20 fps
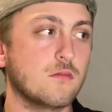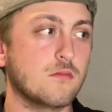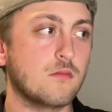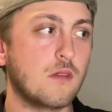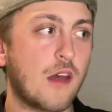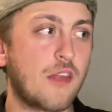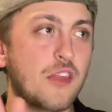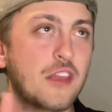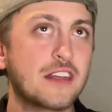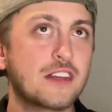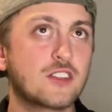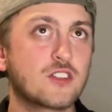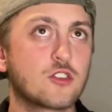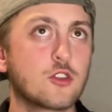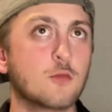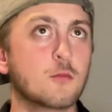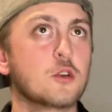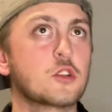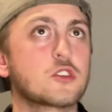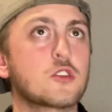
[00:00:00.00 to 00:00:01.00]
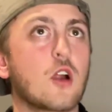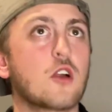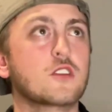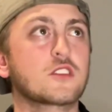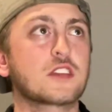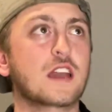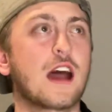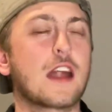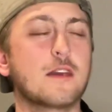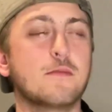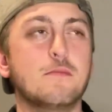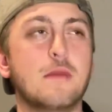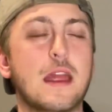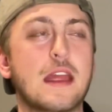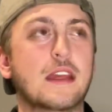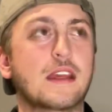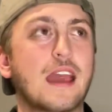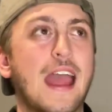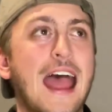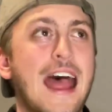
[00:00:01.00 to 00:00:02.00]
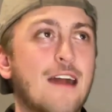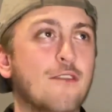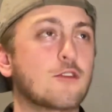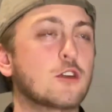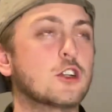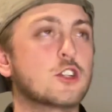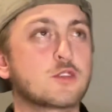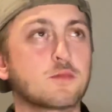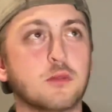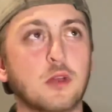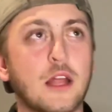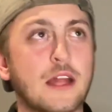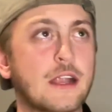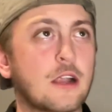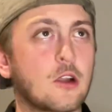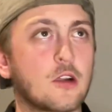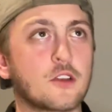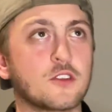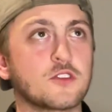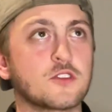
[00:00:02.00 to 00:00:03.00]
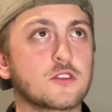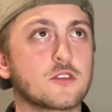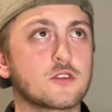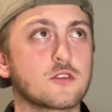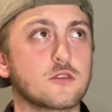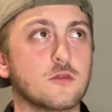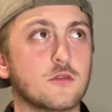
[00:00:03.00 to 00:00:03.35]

I think superstars kind of make average players